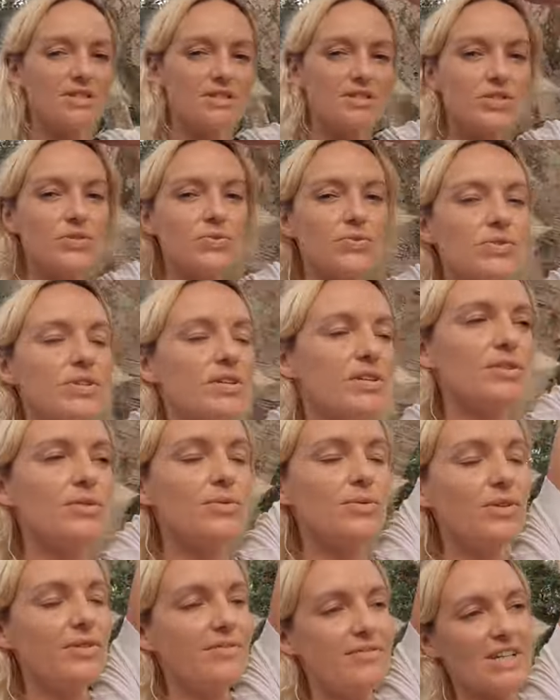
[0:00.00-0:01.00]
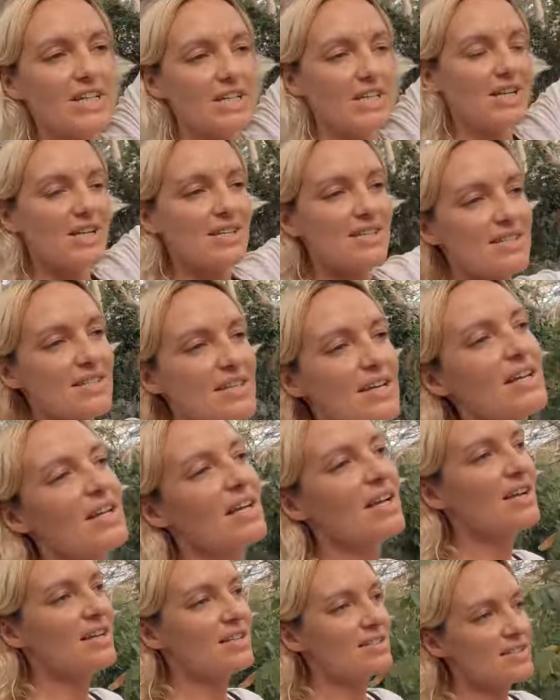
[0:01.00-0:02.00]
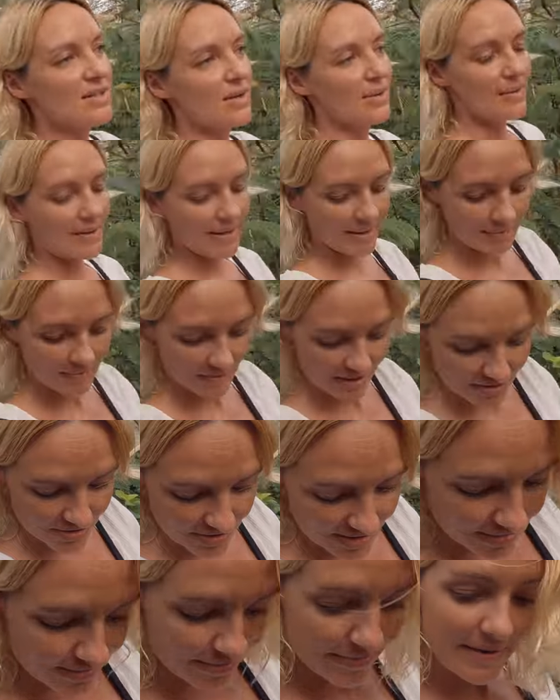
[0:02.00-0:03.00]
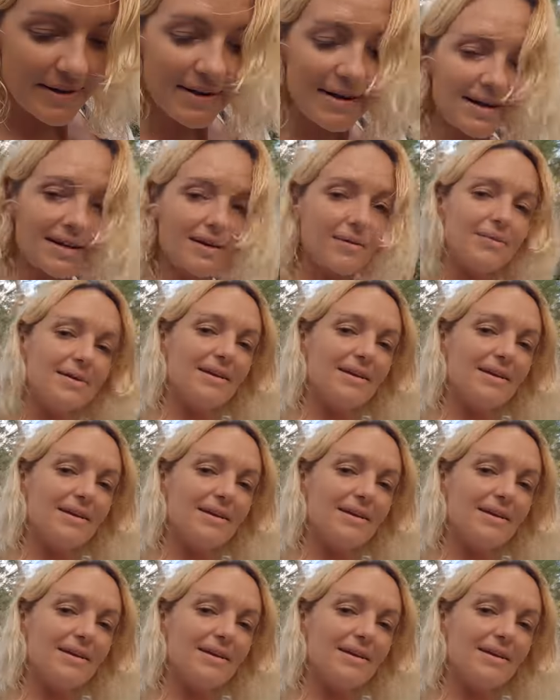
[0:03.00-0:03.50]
into the universe. So I'm actually really,